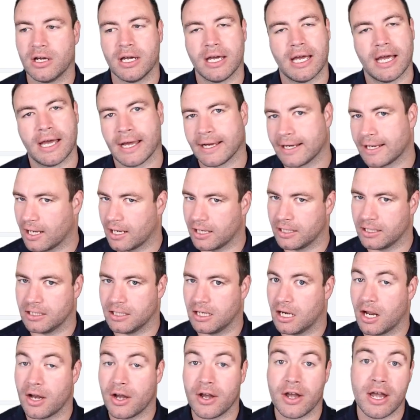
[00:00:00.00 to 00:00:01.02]
Again,
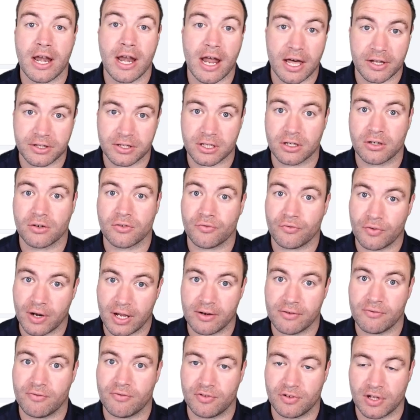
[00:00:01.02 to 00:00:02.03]
another red
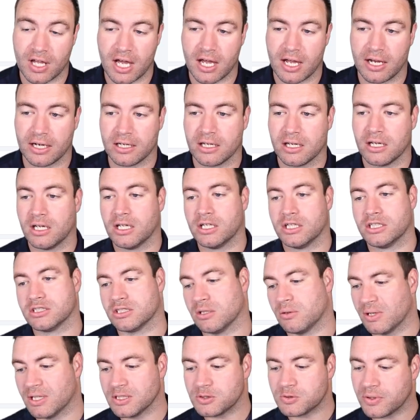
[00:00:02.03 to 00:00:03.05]
flag. So
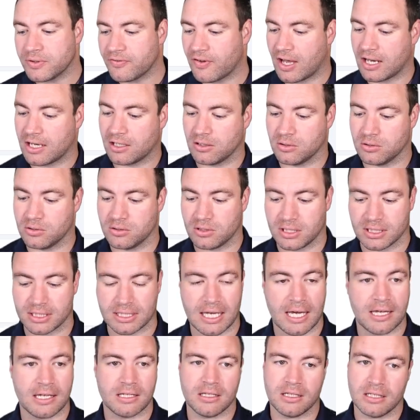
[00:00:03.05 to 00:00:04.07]
once we've had a look at
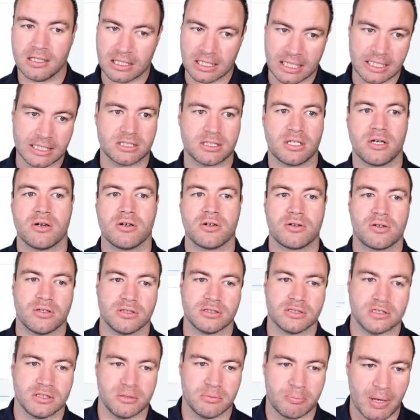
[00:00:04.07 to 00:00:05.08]
that, let's go across
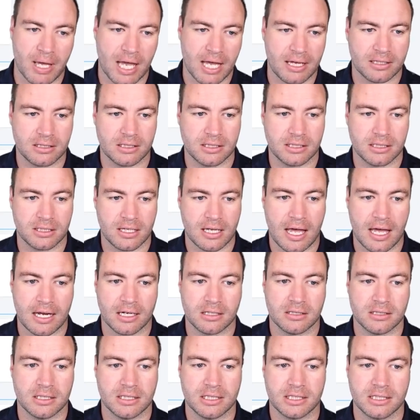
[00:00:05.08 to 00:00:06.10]
to the backlink
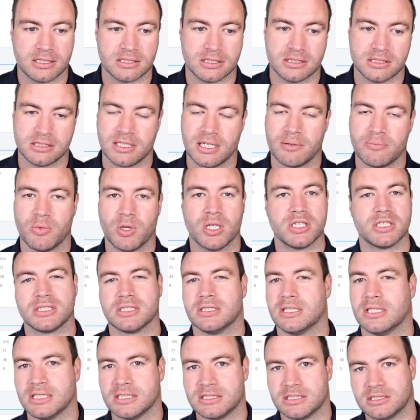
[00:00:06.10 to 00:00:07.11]
analytics in SEMrush and
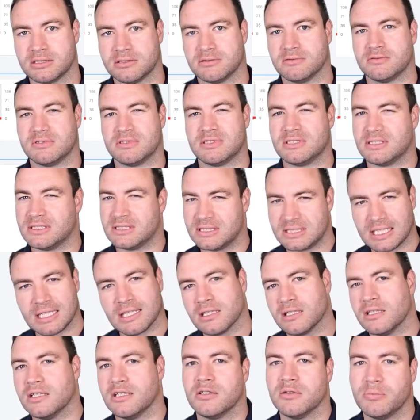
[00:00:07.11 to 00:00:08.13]
let's dig a
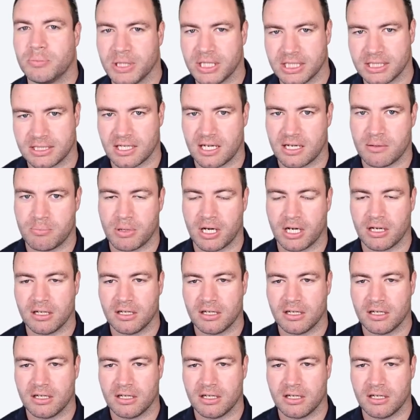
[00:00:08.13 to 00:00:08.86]
little bit deeper.